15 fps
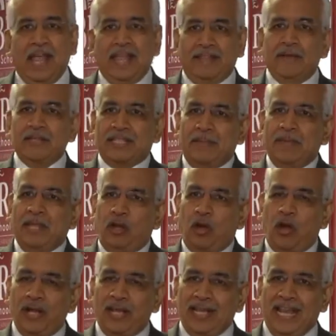There was something
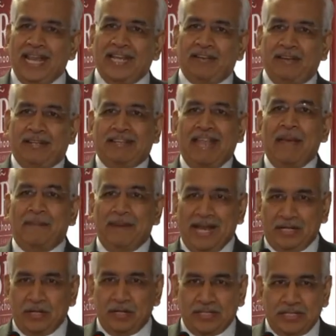called an electric
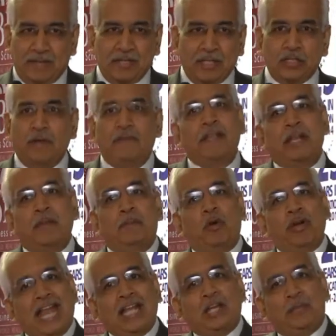typewriter or something. So if a
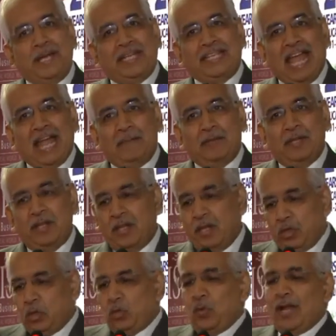report had to be typed,
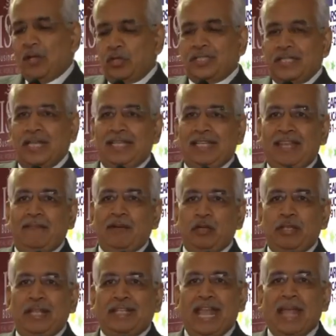you had to sit, give it
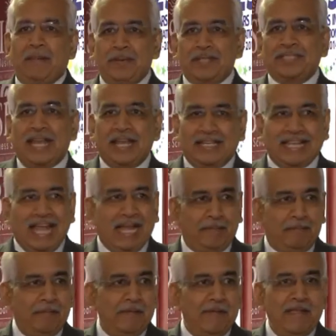to the typist and
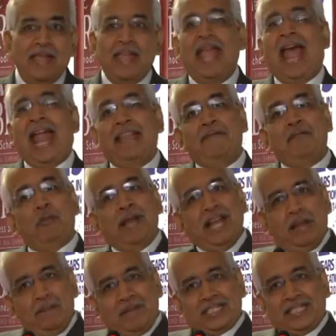type. And if you
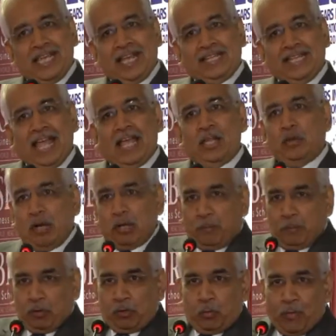made a mistake there, you had to
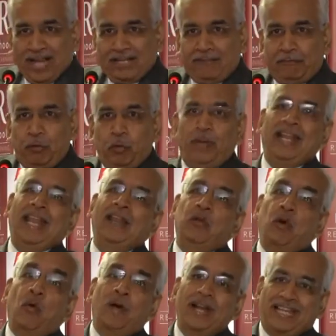put white fluid and
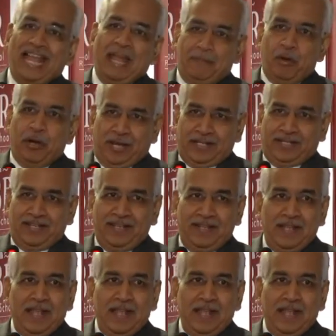over-type on it.